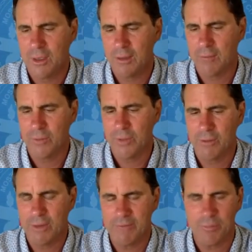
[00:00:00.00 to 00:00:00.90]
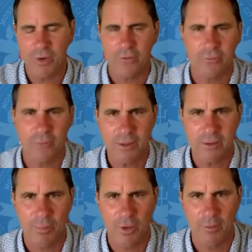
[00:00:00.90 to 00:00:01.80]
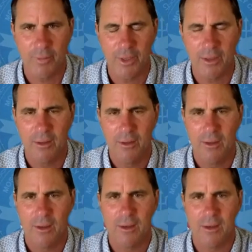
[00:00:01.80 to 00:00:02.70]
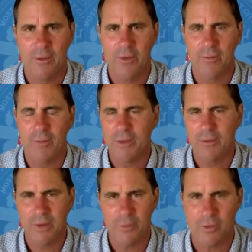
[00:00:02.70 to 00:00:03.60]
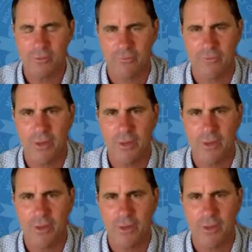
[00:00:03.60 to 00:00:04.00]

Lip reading: We don't have a Parks and Rec department. Many of our neighborhoods are falling